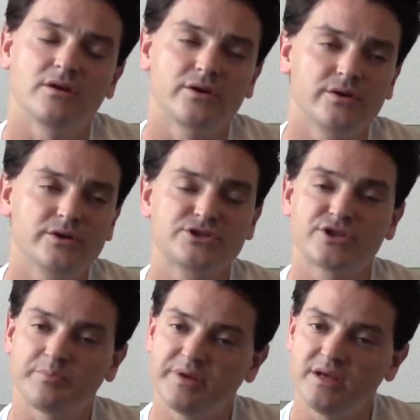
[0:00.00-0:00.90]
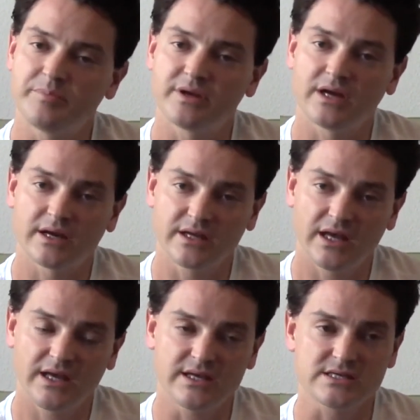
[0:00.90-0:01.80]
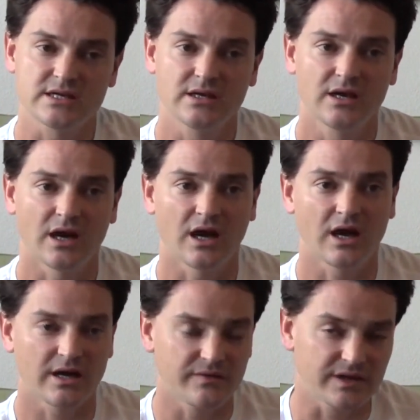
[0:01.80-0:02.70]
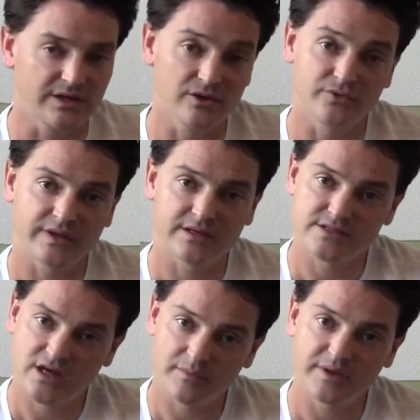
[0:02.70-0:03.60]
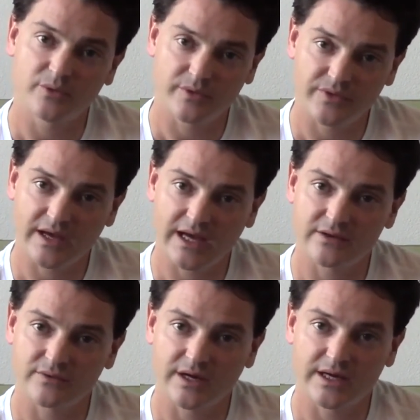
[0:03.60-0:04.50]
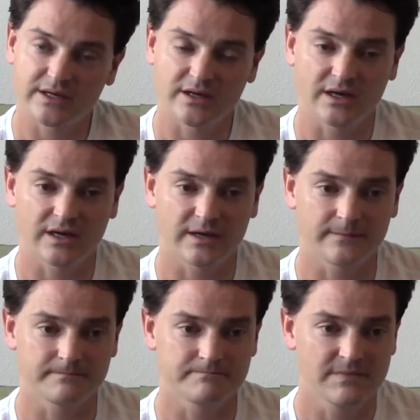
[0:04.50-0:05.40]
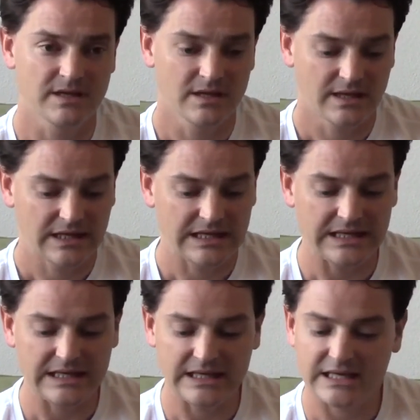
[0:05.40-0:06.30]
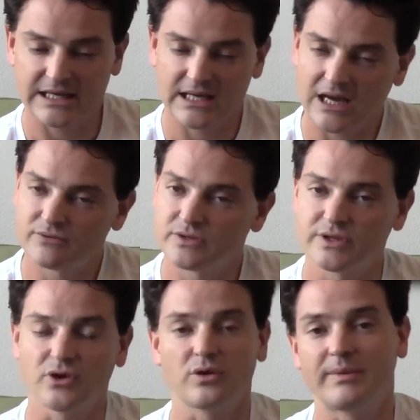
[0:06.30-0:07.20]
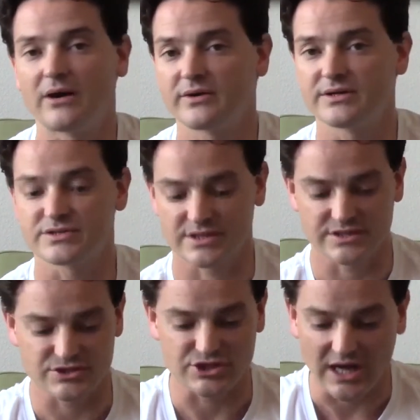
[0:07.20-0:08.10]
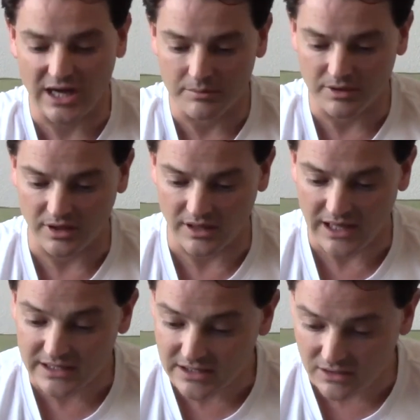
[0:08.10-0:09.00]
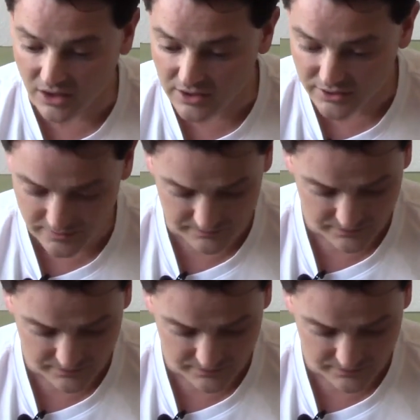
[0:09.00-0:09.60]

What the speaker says: urge to peep in on Kate and the guilt that is coming with that, right? He cannot really go about his job any longer.